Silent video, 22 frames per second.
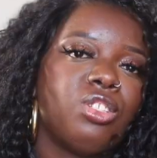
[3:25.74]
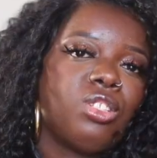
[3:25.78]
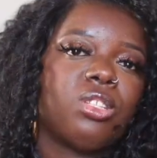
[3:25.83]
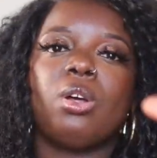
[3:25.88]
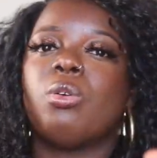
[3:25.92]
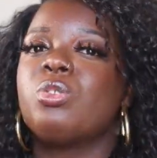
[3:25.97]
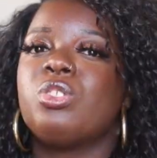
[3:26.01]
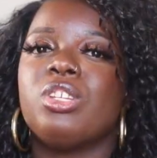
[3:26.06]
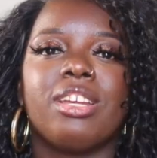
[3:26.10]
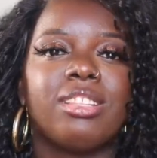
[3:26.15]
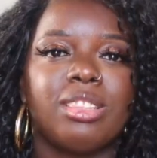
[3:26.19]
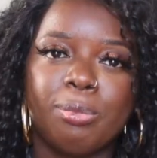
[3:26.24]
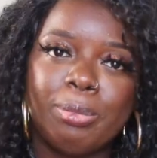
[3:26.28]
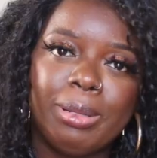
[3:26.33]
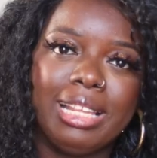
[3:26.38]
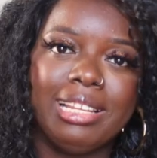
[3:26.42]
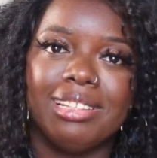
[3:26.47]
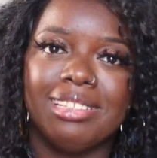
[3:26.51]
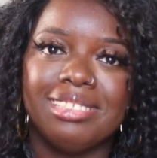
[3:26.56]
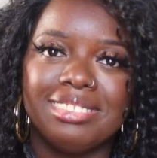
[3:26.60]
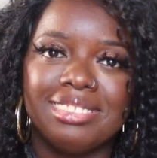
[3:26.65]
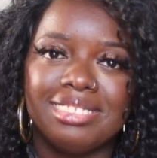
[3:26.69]
just go check the
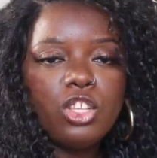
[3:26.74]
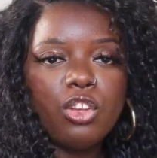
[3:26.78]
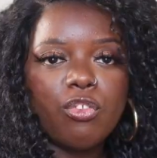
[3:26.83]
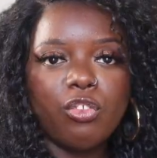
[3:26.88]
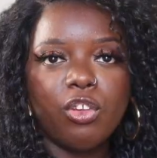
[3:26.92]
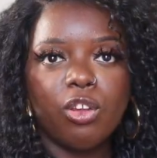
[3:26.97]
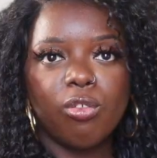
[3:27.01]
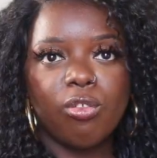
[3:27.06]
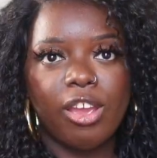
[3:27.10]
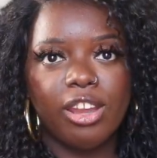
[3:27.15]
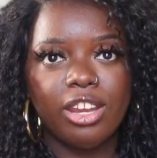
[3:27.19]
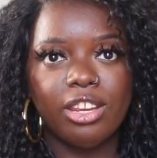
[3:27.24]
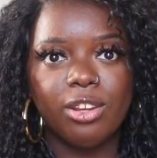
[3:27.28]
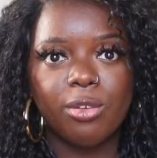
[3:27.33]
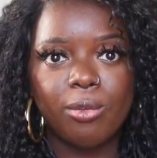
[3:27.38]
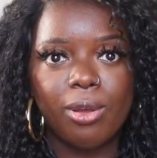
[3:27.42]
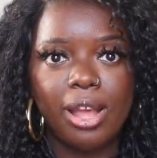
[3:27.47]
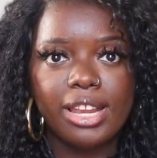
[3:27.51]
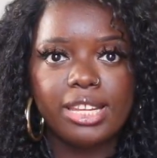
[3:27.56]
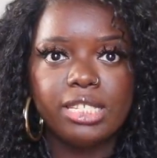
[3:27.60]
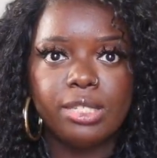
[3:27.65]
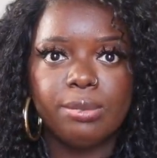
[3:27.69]
playlist. So if you're ready to
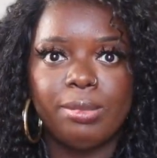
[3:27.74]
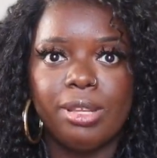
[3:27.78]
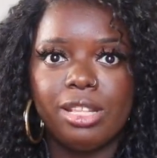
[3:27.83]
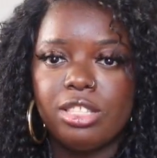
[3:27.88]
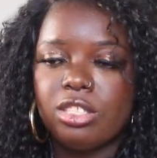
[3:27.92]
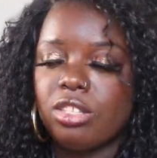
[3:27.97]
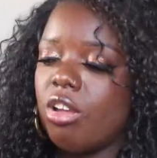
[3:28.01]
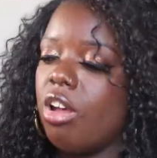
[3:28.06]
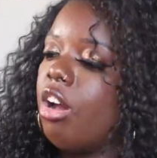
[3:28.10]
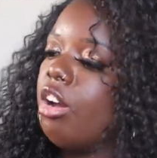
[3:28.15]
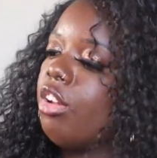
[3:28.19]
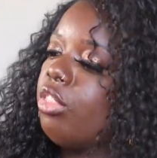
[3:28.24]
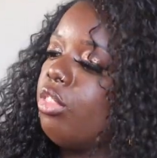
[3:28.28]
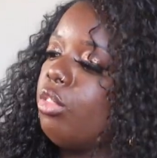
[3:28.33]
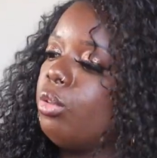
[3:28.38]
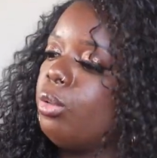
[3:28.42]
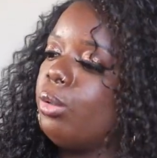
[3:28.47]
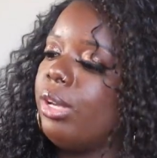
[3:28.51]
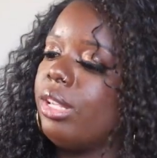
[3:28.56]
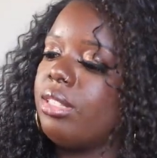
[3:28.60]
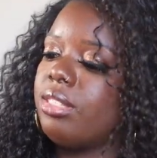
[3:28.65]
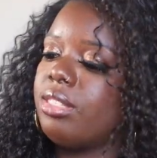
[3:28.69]
watch me talk
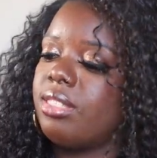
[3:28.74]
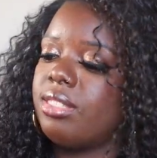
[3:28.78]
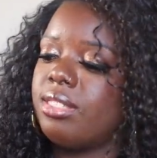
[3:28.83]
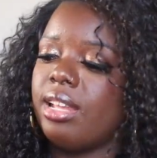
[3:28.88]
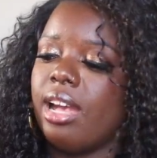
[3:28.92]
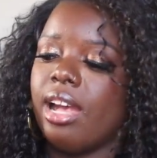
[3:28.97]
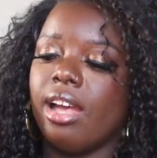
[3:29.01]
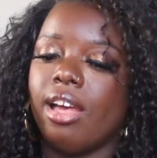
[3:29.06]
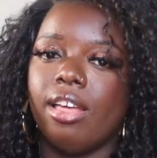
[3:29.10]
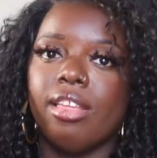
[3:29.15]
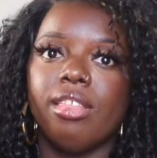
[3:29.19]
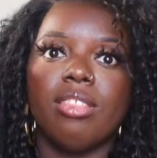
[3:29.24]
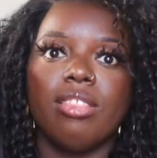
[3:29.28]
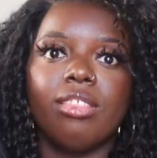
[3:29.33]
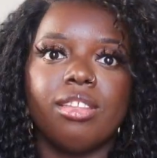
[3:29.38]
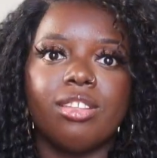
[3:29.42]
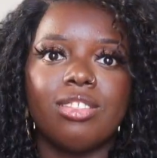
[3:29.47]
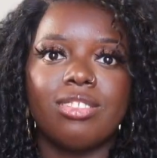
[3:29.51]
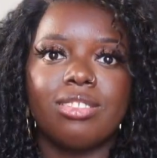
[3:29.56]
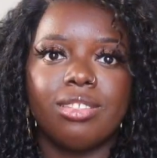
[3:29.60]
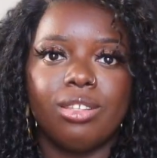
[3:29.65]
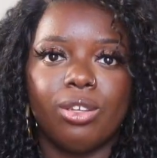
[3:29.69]
through and style
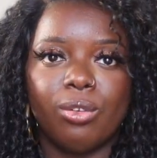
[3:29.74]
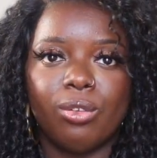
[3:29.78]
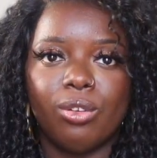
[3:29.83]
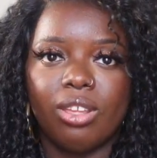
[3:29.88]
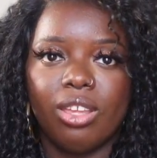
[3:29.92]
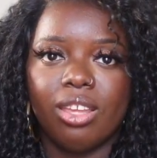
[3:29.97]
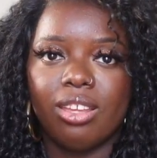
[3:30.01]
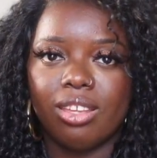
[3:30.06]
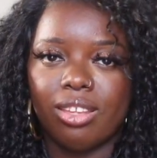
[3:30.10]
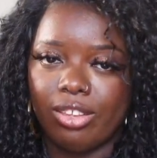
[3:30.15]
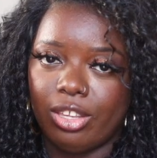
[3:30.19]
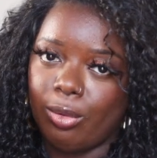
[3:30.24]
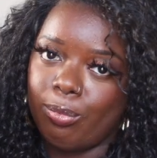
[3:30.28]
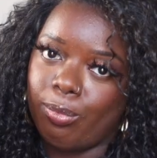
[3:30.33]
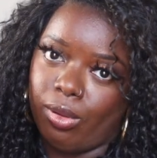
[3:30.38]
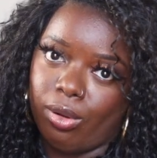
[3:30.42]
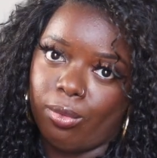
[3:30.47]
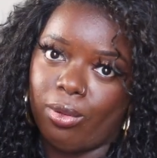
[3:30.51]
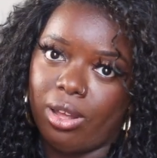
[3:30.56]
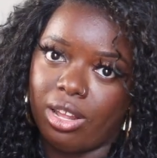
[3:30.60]
this unit, keep on